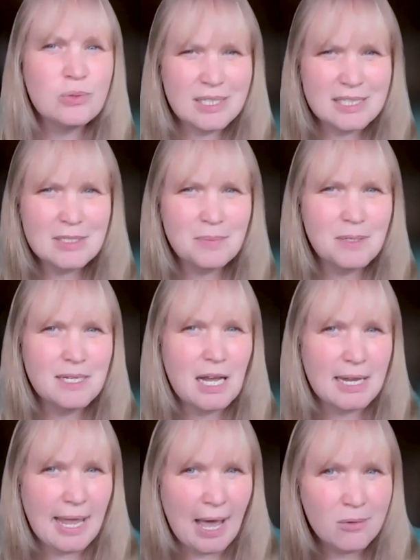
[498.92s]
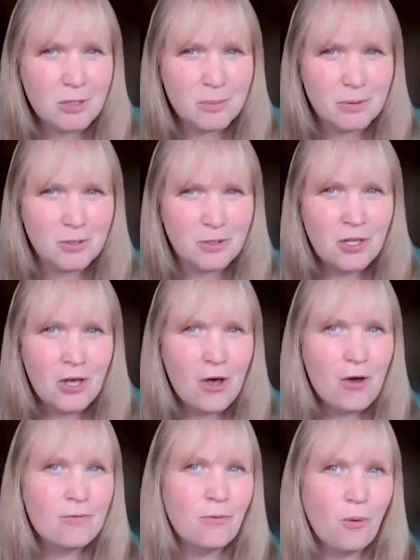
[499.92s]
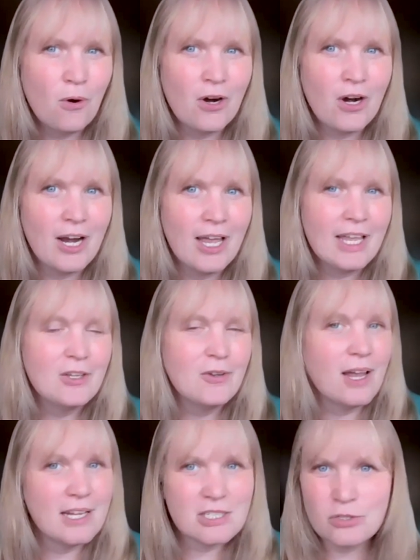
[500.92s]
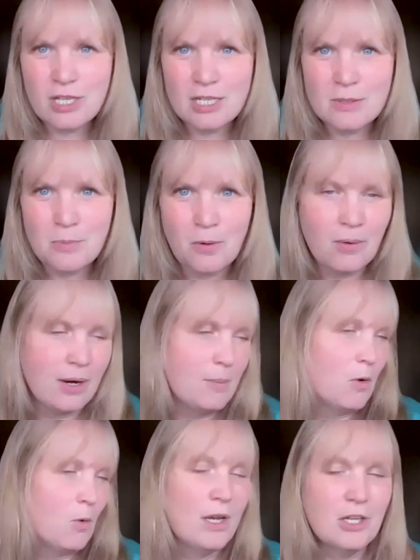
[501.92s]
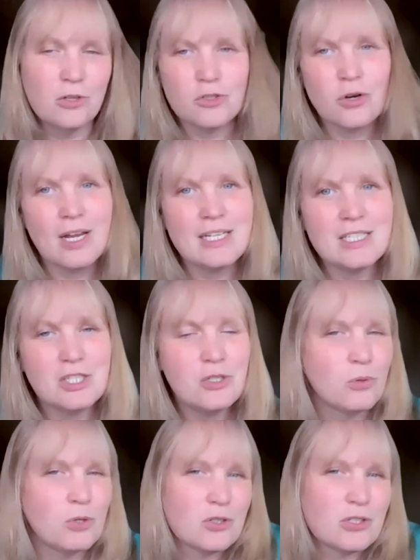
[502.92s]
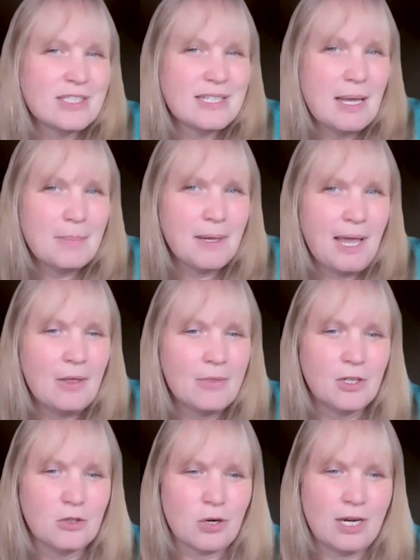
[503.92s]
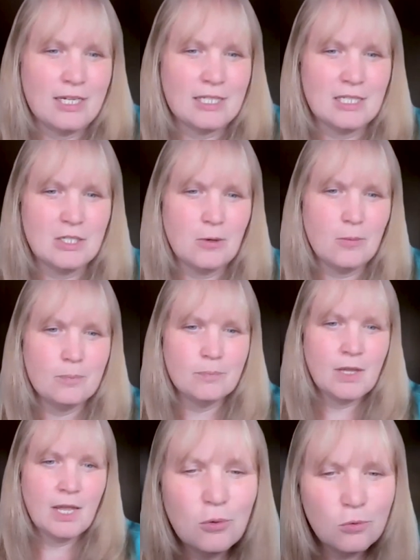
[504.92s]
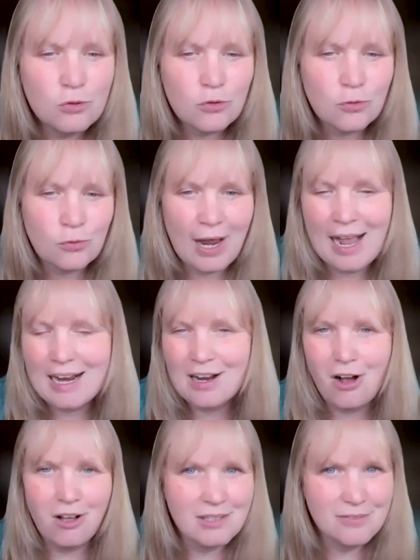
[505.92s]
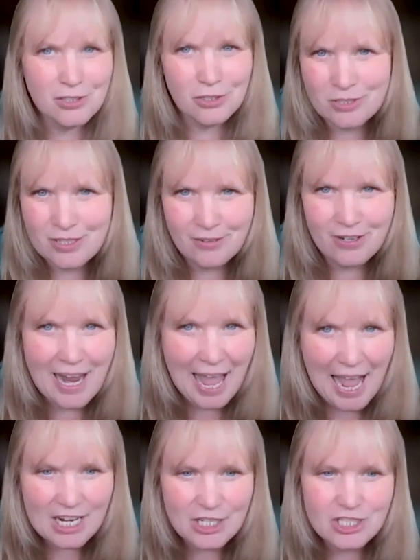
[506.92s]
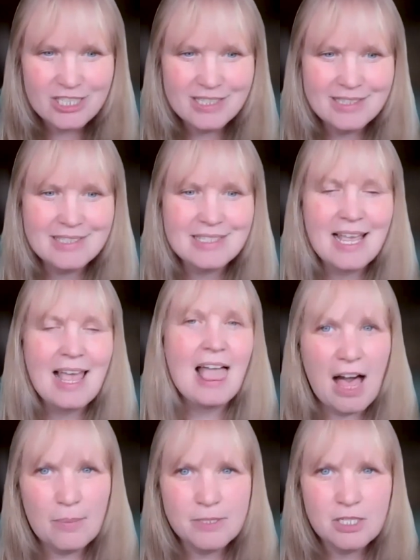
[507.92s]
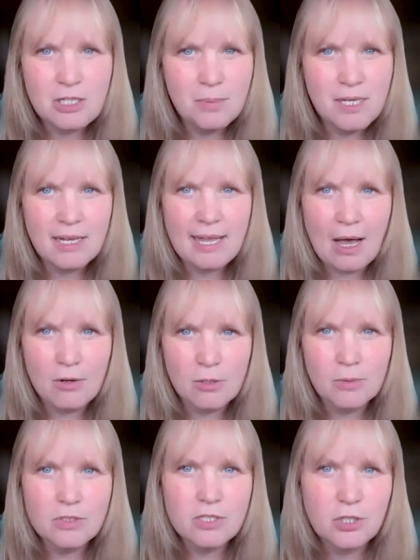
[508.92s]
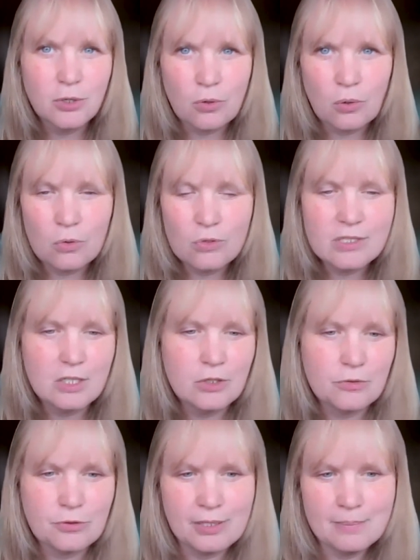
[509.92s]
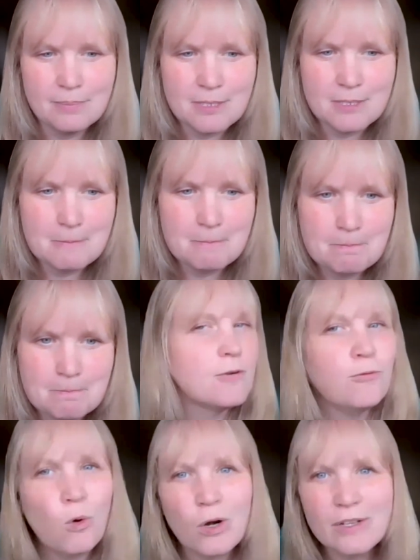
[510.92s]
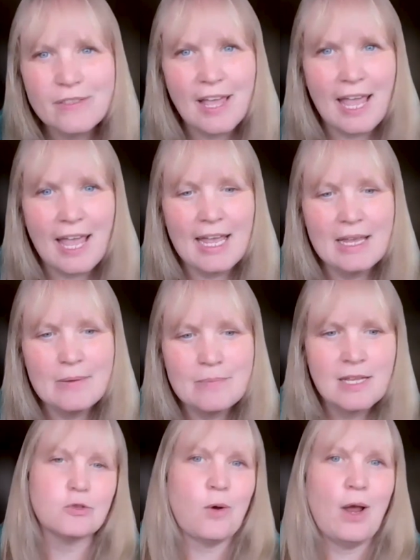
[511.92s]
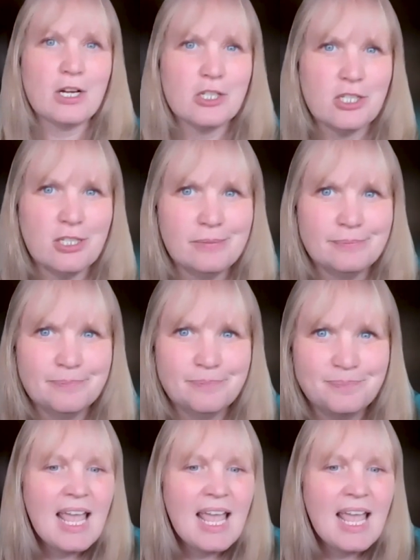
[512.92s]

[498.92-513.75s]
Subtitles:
You need to be accountable for your exercise program or what you're trying to do or your step count that you're trying to do. If you track all of your different actions, that helps you to be accountable to your goals and your dreams. And the fourth A is attraction.